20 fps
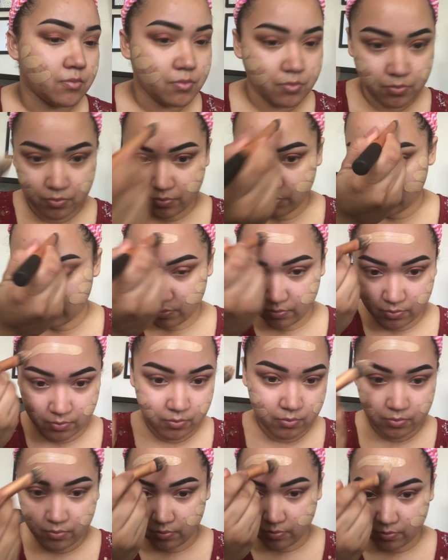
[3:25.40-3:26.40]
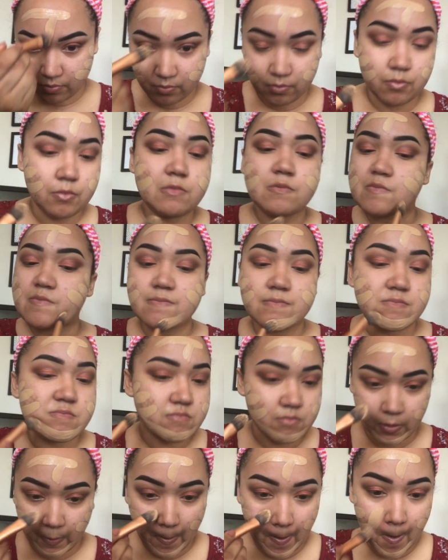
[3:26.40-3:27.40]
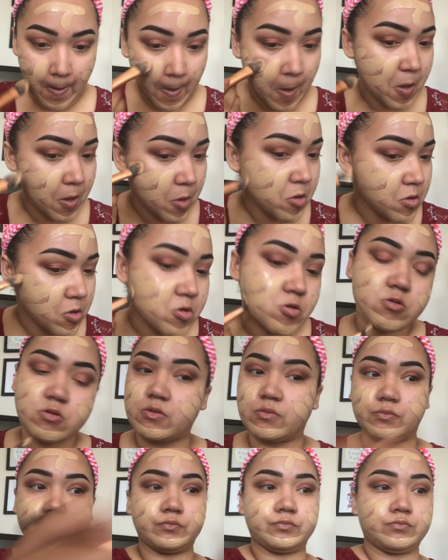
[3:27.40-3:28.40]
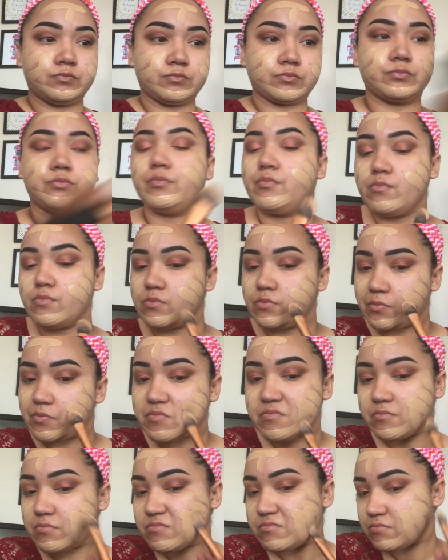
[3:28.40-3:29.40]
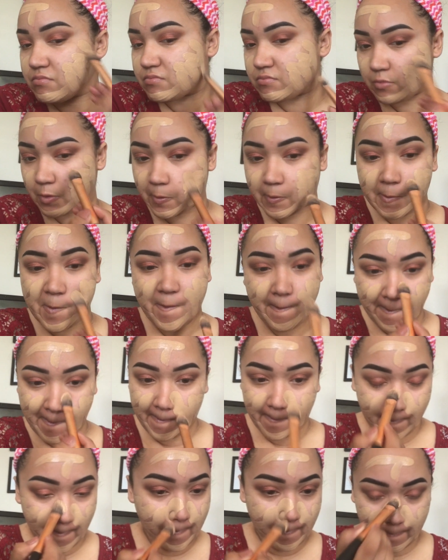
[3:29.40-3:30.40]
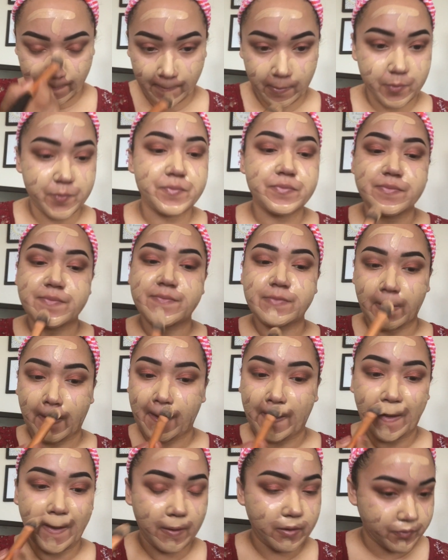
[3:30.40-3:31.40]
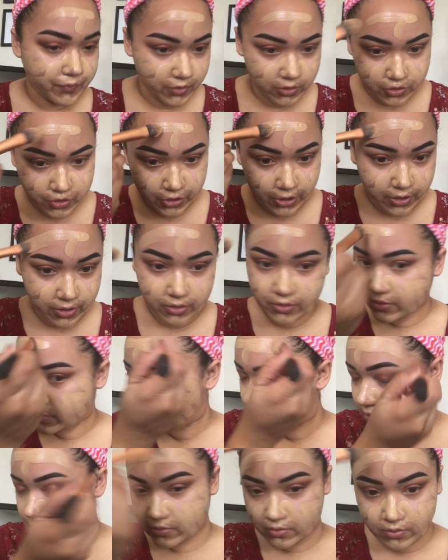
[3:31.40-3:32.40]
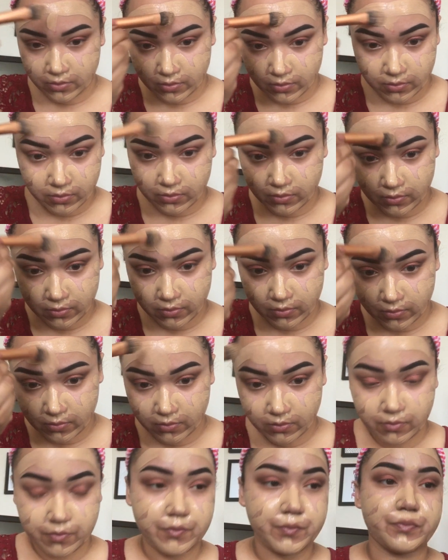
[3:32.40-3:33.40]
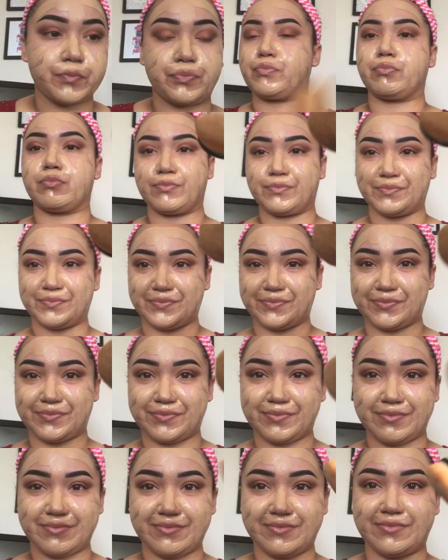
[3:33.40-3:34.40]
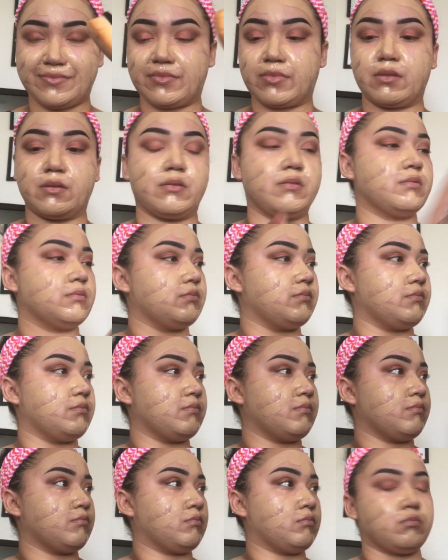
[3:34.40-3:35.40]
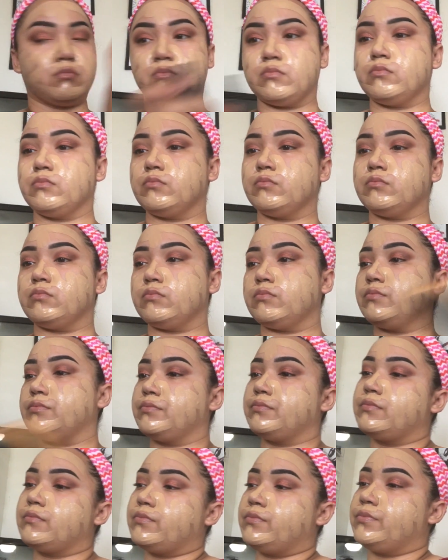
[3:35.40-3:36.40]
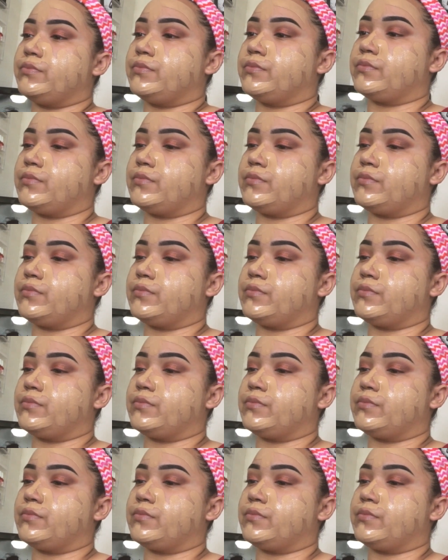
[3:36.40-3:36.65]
sample that I got, and I am absolutely loving it so much. It is the Universal Glow Sun-Kissed Face Gel, and I love it so